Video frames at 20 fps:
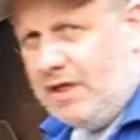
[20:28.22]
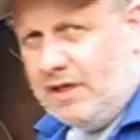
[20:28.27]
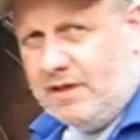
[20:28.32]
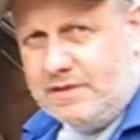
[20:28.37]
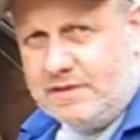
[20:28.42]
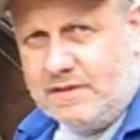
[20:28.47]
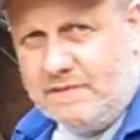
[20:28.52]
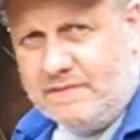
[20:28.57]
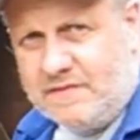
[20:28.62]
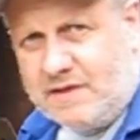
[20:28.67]

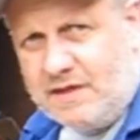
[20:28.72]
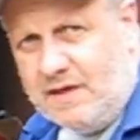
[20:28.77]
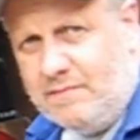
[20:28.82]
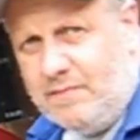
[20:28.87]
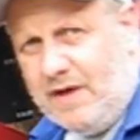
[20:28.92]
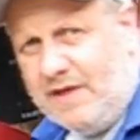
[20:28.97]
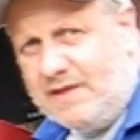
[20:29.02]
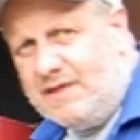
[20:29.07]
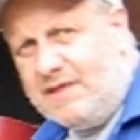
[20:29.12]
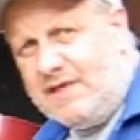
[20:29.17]
shells that have
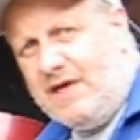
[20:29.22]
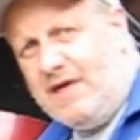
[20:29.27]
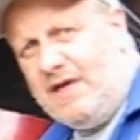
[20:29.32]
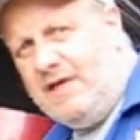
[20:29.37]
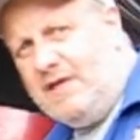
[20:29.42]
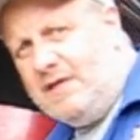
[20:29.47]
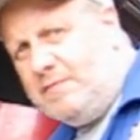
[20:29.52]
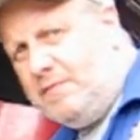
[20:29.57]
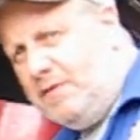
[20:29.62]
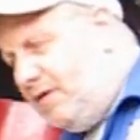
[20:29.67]
seen better
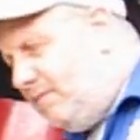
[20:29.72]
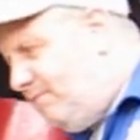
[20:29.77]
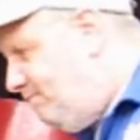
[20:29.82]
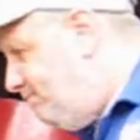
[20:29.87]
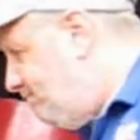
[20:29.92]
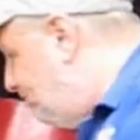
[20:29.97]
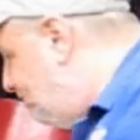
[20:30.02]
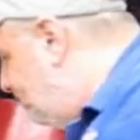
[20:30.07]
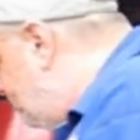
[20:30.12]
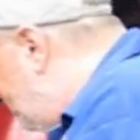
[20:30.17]
days, but
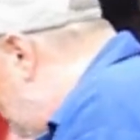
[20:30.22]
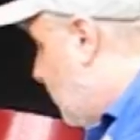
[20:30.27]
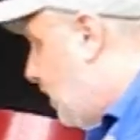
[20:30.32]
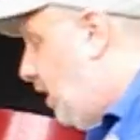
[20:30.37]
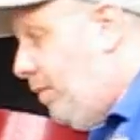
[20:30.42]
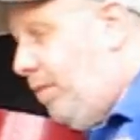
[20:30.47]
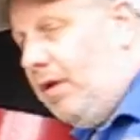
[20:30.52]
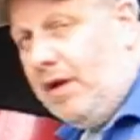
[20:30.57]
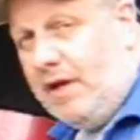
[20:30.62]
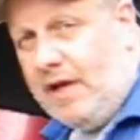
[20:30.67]
a
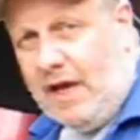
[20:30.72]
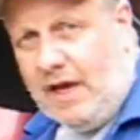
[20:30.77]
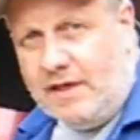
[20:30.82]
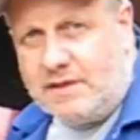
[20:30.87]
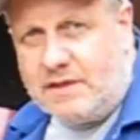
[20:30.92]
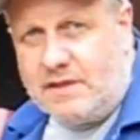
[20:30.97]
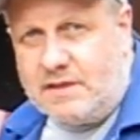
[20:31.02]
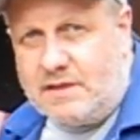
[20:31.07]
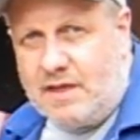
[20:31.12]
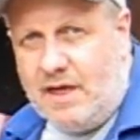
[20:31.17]
couple of
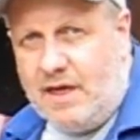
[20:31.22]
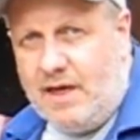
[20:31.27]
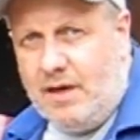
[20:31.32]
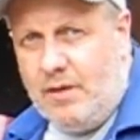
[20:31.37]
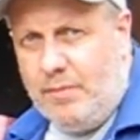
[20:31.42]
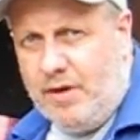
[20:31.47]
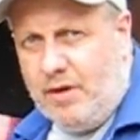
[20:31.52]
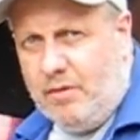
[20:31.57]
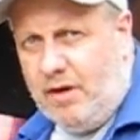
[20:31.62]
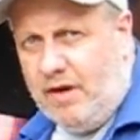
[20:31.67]
cases
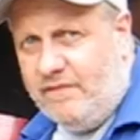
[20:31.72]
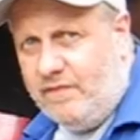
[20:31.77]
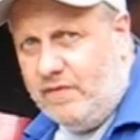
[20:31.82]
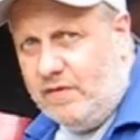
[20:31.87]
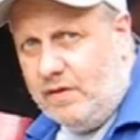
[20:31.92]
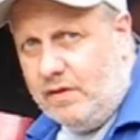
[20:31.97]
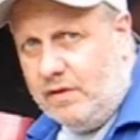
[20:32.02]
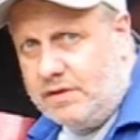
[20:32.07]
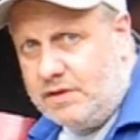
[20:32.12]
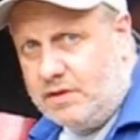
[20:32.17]
there would be great
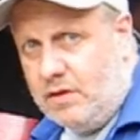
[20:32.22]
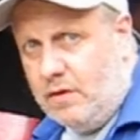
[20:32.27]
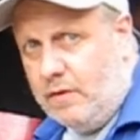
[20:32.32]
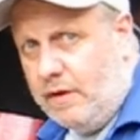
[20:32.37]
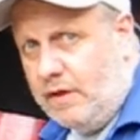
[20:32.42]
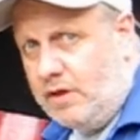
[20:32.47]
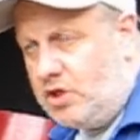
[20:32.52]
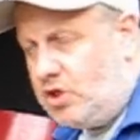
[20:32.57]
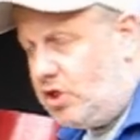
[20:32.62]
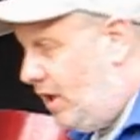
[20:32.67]
for
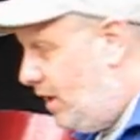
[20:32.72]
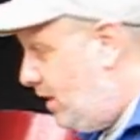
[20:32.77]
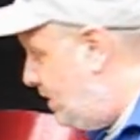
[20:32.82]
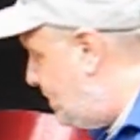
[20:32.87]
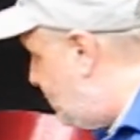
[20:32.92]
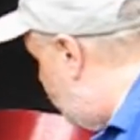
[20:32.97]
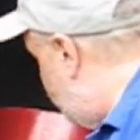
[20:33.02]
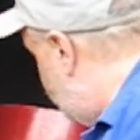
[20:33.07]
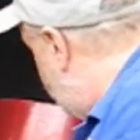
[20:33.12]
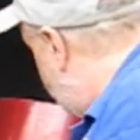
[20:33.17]
storing
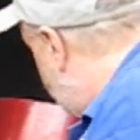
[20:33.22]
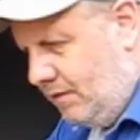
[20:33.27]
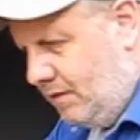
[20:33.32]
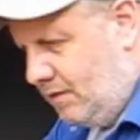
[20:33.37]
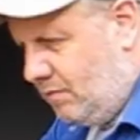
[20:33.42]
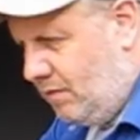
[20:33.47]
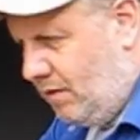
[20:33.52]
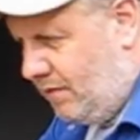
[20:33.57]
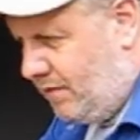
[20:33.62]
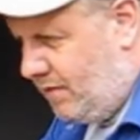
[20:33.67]
shells in.
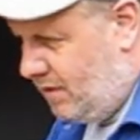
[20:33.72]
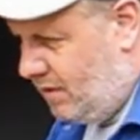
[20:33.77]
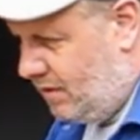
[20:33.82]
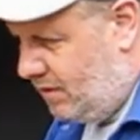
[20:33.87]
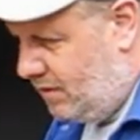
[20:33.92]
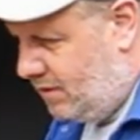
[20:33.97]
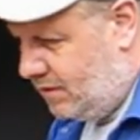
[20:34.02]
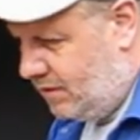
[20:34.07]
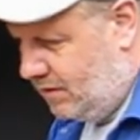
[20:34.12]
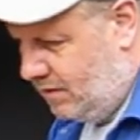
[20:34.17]
It's rather
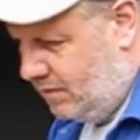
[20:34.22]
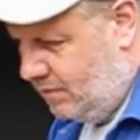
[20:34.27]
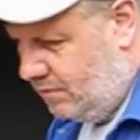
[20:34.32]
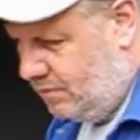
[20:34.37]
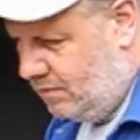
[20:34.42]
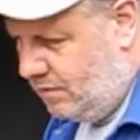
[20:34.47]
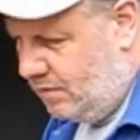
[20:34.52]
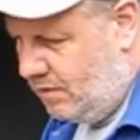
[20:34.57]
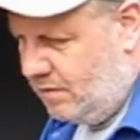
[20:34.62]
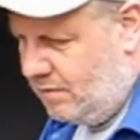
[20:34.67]
nice
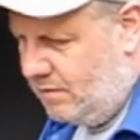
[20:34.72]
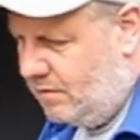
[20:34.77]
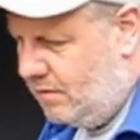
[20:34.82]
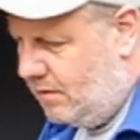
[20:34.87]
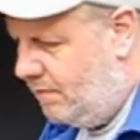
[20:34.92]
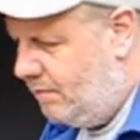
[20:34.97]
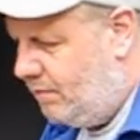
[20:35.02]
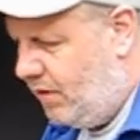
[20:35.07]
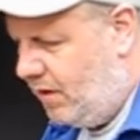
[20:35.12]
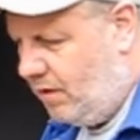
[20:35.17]

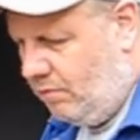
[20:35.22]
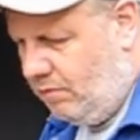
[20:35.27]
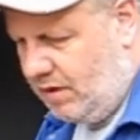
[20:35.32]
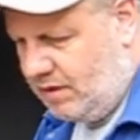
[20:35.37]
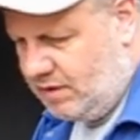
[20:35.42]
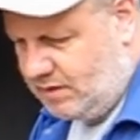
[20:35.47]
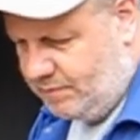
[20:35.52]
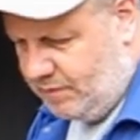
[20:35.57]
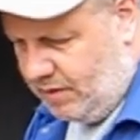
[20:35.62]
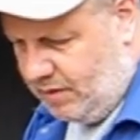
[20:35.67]
big
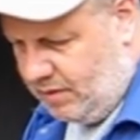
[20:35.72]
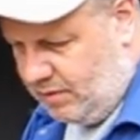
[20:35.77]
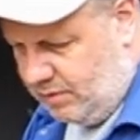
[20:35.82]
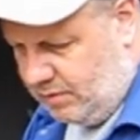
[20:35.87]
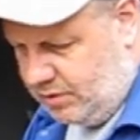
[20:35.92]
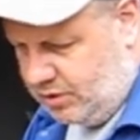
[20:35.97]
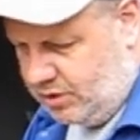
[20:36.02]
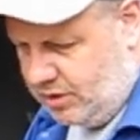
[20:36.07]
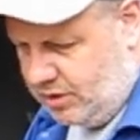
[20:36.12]
red sparkle